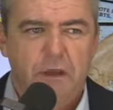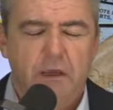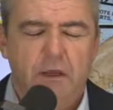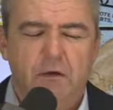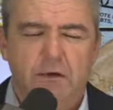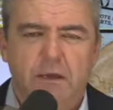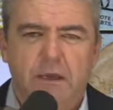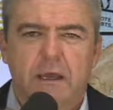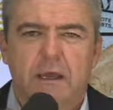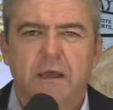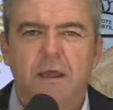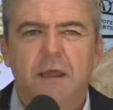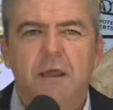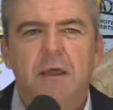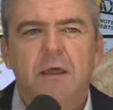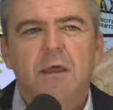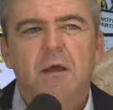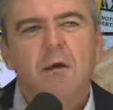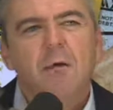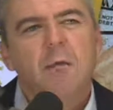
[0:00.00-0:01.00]
Okay.
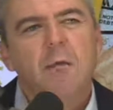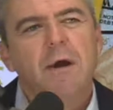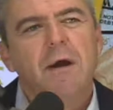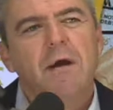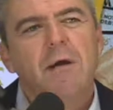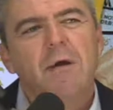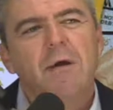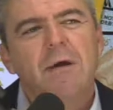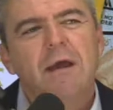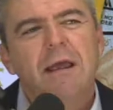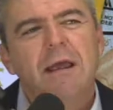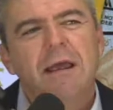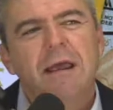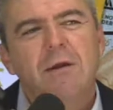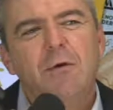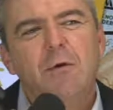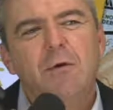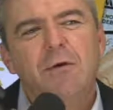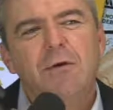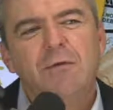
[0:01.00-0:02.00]
Well, in
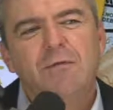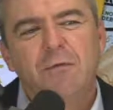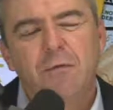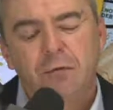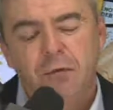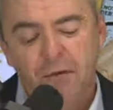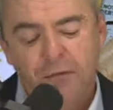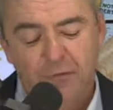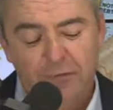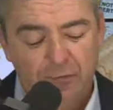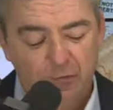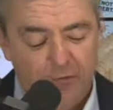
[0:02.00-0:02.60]
order for the